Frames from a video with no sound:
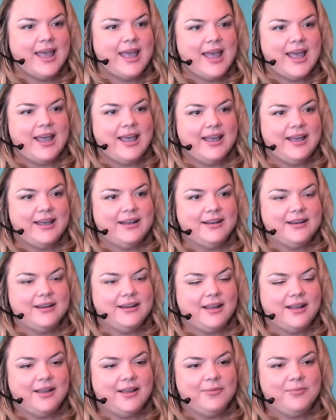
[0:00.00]
And
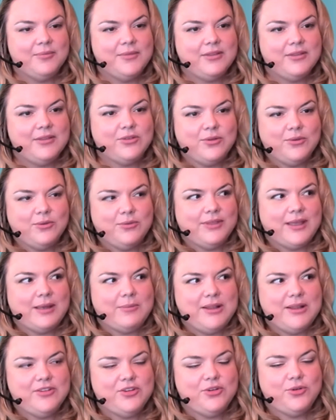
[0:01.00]
so that
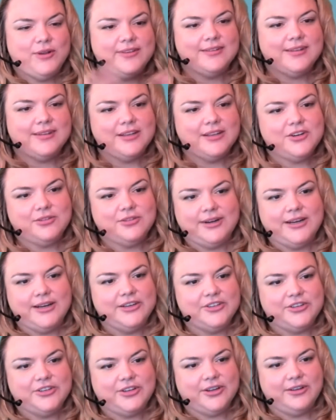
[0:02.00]
means you extend your
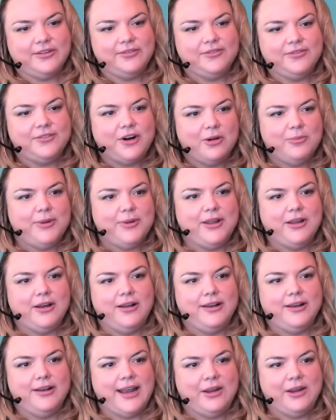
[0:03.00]
reach to far
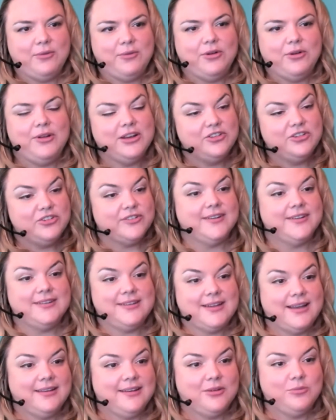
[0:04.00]
beyond anyone who can just
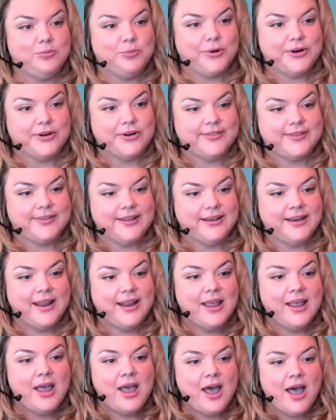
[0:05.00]
attend in person.
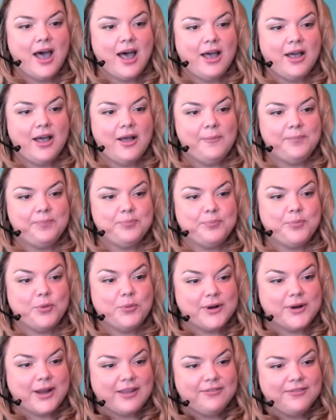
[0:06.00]
But
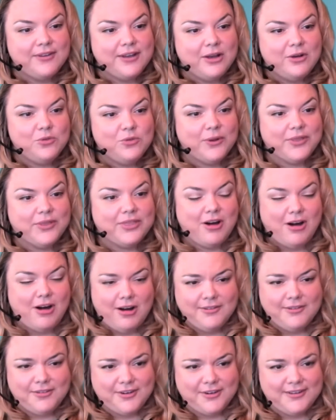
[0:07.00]
what I've found with
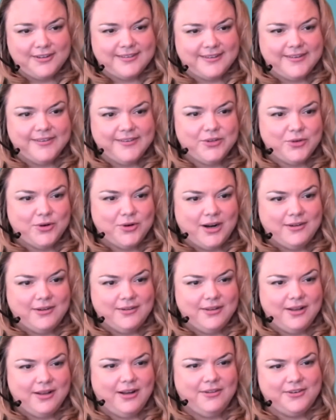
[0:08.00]
conferences who
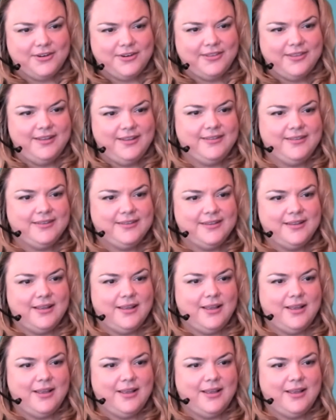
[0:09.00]
offer this